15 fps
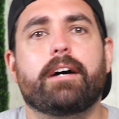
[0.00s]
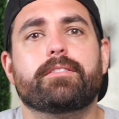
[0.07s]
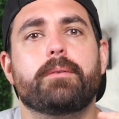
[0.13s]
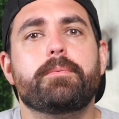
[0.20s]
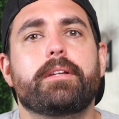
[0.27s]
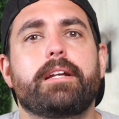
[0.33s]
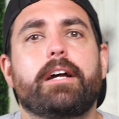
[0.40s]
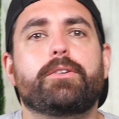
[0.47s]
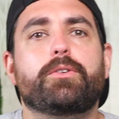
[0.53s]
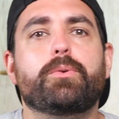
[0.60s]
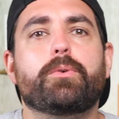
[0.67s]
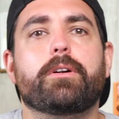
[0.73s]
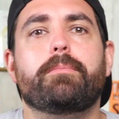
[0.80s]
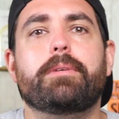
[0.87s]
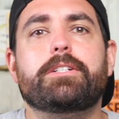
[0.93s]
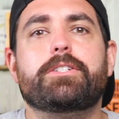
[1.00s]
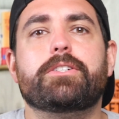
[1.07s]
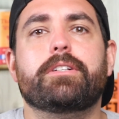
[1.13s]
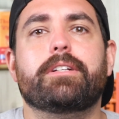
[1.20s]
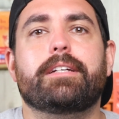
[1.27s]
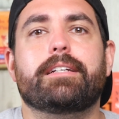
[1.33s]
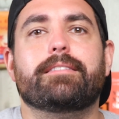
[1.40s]
Now, something I do wanna
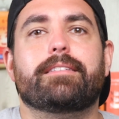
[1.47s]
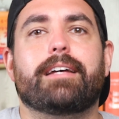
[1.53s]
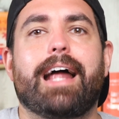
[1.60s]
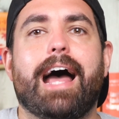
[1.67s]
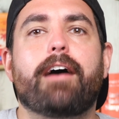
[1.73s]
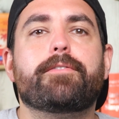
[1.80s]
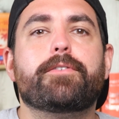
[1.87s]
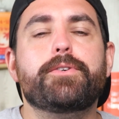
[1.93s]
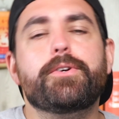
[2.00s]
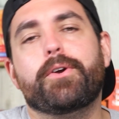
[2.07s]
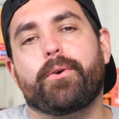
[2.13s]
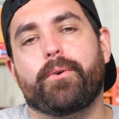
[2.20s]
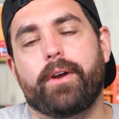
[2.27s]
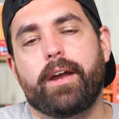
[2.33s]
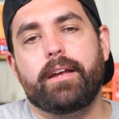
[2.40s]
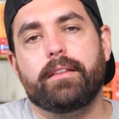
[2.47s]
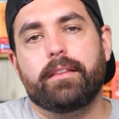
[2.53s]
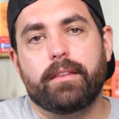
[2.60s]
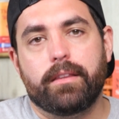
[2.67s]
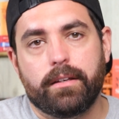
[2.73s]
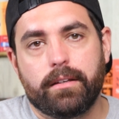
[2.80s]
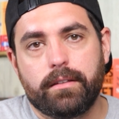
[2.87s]
mention is that after you
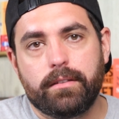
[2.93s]
create